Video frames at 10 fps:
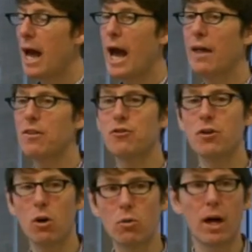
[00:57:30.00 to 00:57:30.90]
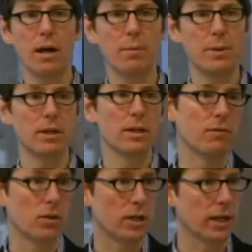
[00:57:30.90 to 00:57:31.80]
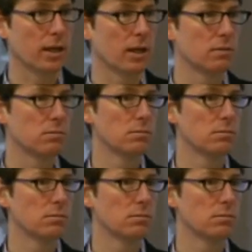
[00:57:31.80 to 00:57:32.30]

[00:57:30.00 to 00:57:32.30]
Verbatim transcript: And there's no liability for linking.